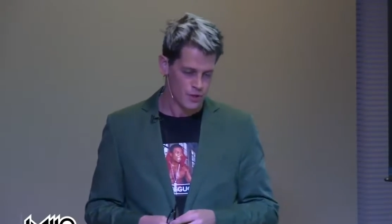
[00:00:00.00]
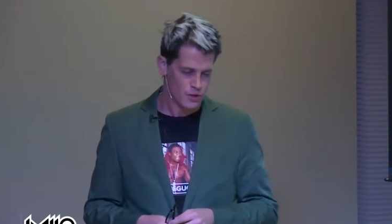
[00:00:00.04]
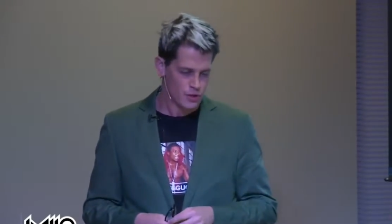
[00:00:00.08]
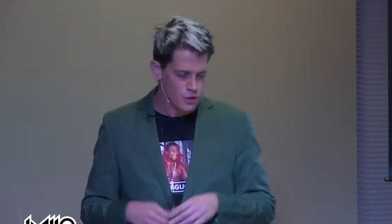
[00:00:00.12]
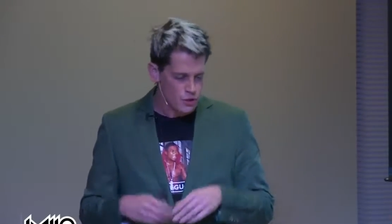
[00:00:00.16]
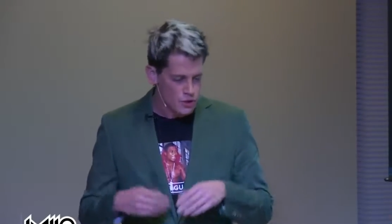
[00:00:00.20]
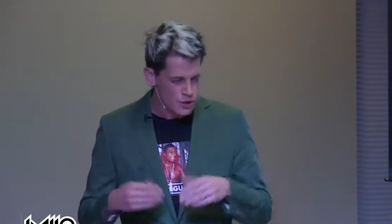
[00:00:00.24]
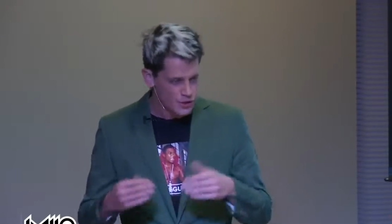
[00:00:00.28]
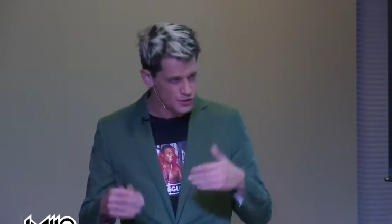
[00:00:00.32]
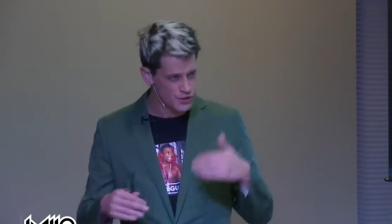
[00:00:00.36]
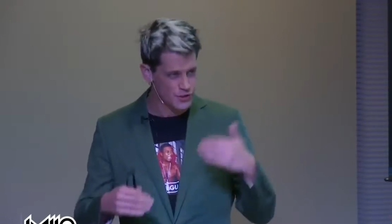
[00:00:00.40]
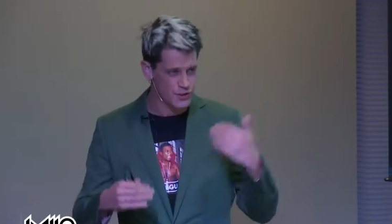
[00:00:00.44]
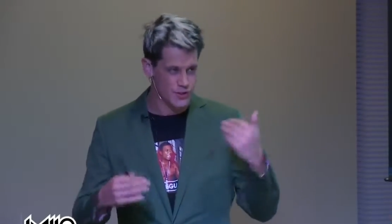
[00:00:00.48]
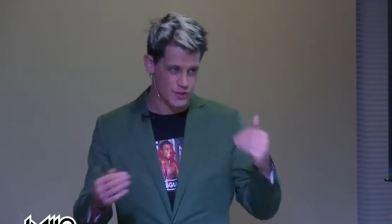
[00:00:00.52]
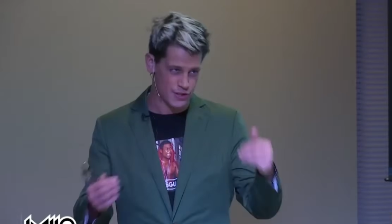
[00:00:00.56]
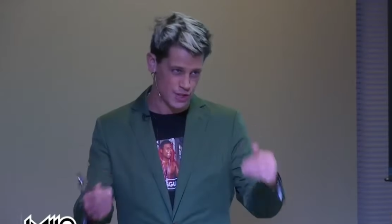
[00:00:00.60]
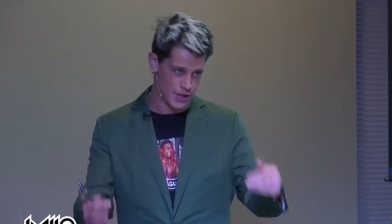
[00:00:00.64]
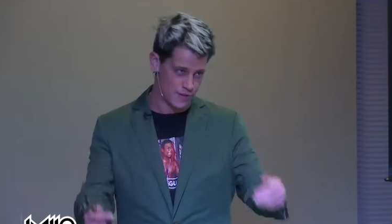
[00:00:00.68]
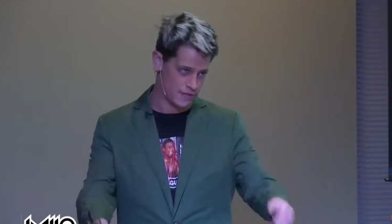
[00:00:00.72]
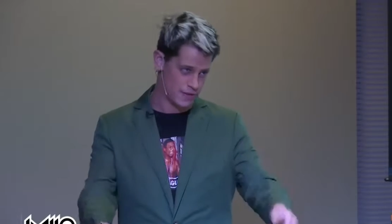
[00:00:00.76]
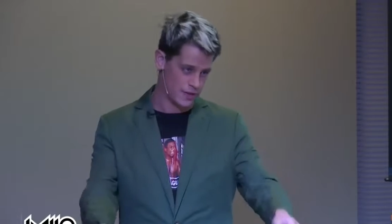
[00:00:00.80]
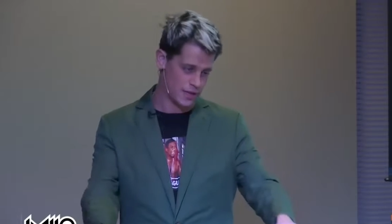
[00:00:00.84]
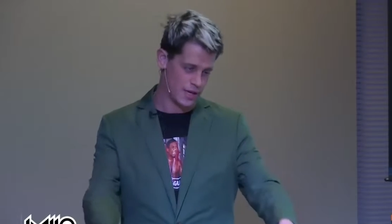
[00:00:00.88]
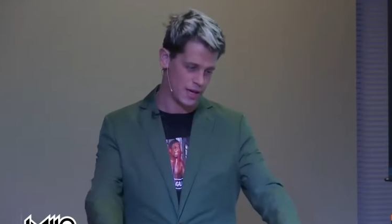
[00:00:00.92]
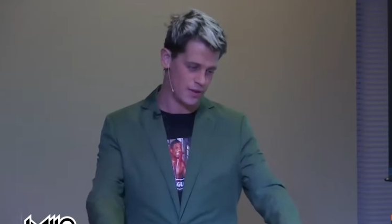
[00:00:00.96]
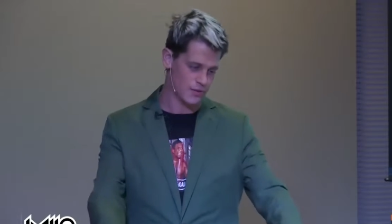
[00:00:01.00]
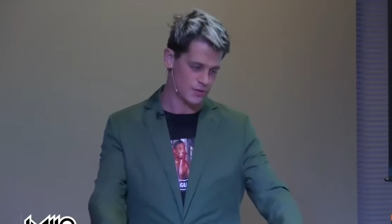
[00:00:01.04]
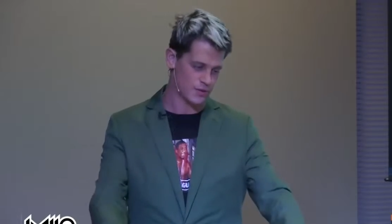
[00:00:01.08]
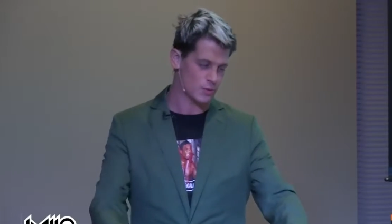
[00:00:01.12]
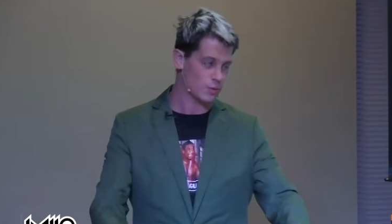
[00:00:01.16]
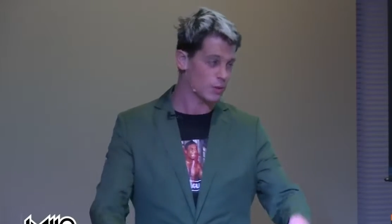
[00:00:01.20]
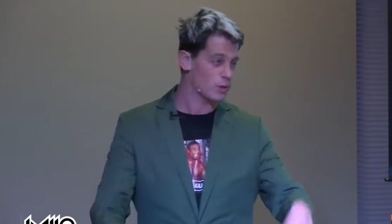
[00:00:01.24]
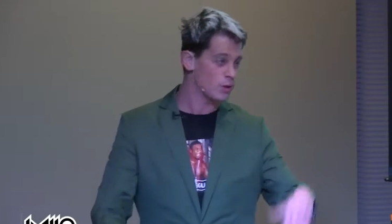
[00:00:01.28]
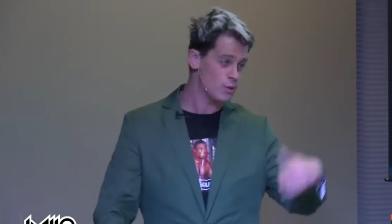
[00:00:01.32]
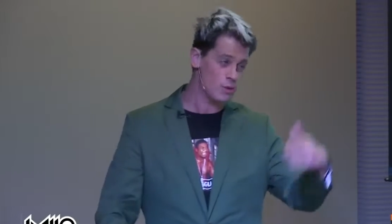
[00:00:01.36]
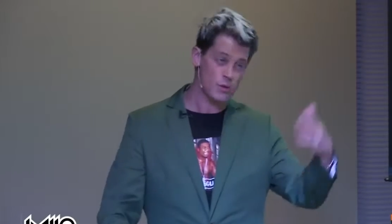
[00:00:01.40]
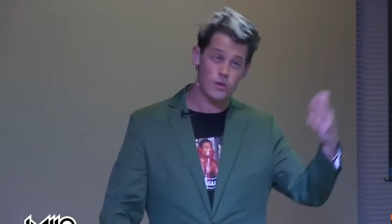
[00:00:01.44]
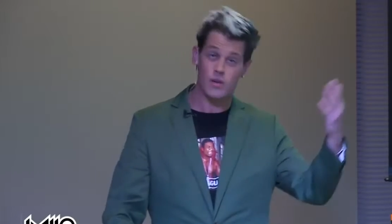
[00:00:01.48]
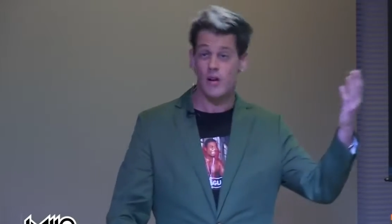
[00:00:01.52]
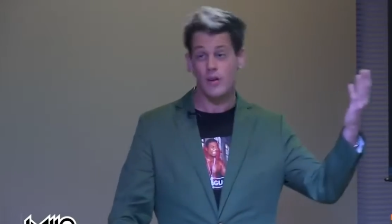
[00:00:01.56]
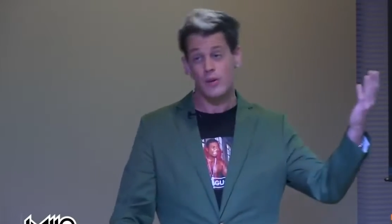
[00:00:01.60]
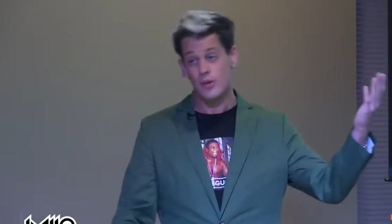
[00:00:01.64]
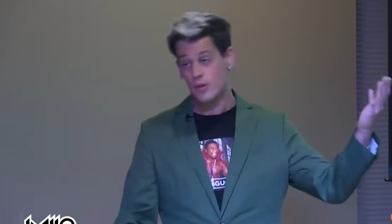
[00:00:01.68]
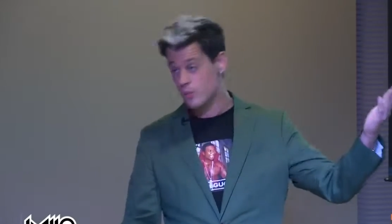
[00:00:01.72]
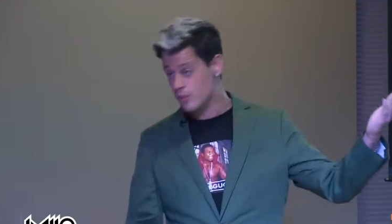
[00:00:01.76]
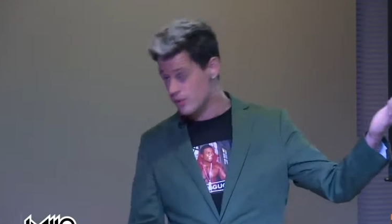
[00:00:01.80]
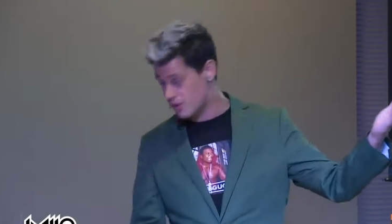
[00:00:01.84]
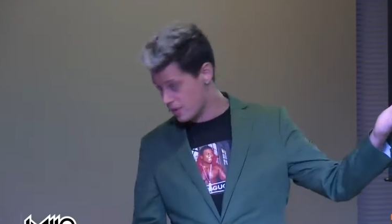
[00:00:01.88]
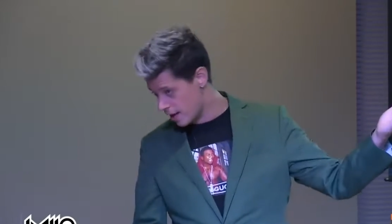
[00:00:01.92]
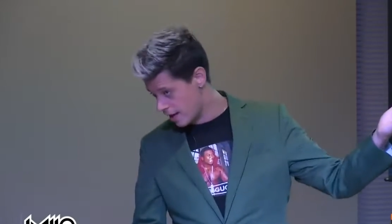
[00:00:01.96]
Trust and Safety Council, well, who could
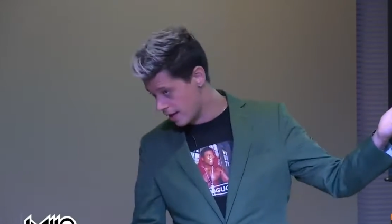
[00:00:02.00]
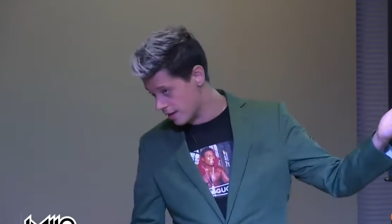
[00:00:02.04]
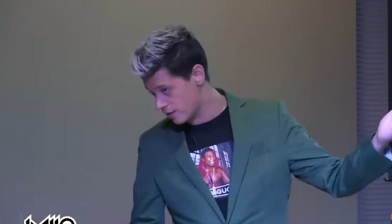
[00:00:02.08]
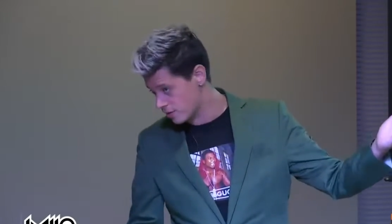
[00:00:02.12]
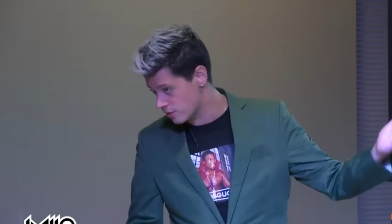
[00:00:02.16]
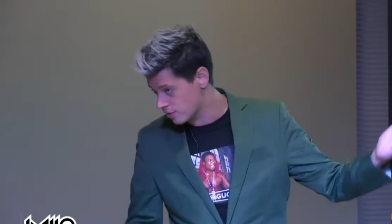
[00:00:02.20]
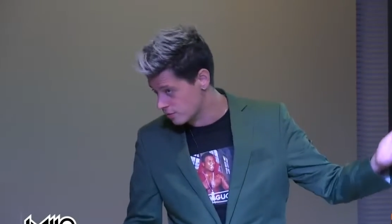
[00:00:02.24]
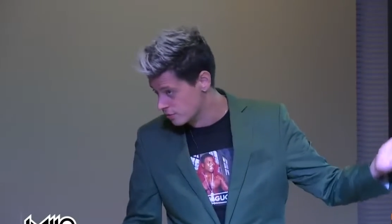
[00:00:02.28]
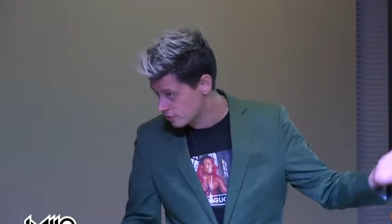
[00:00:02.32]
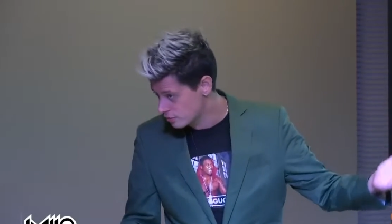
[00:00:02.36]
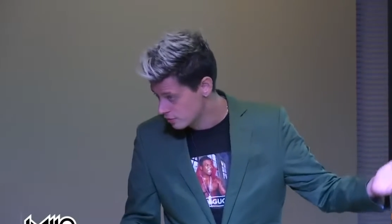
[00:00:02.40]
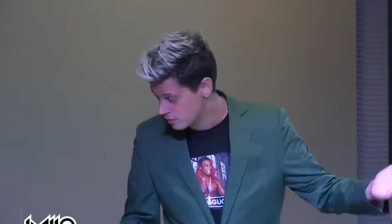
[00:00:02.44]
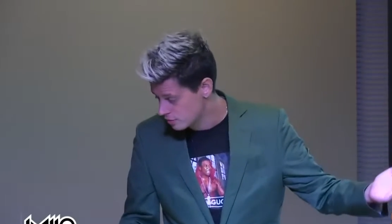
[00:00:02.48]
argue with that?